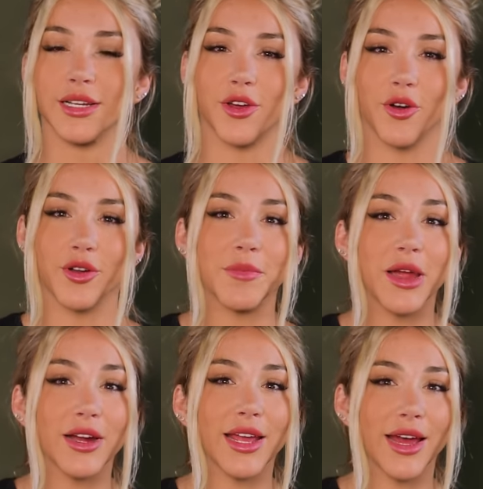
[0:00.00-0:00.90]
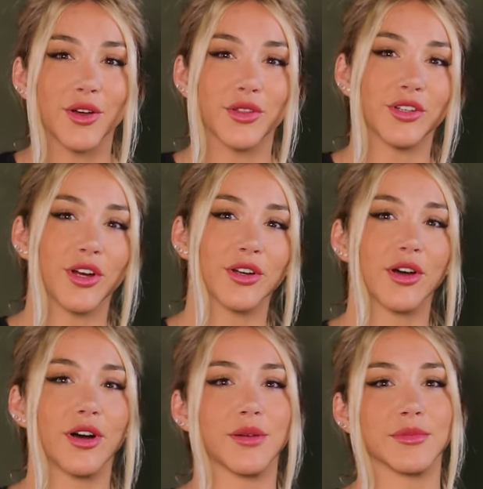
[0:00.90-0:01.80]
go to
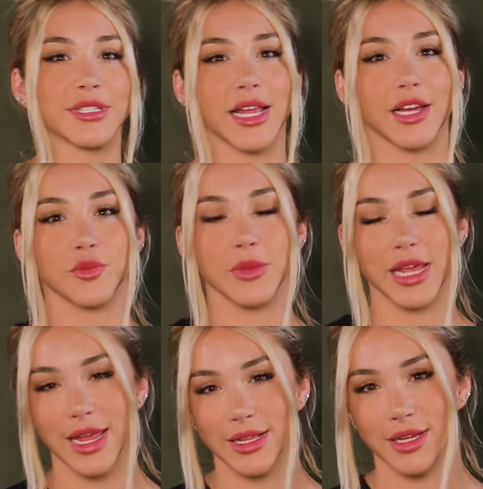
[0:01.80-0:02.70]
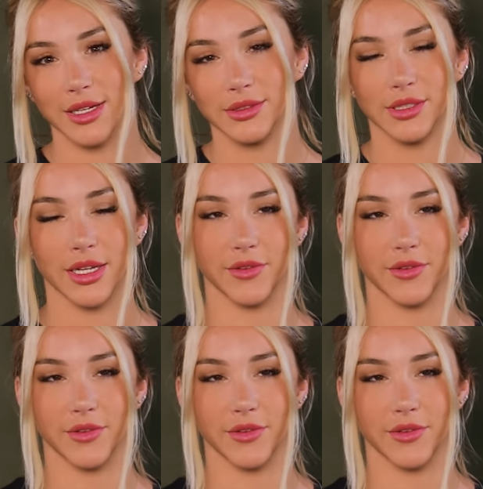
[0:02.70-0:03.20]
marekhealth.com slash Mikhaila.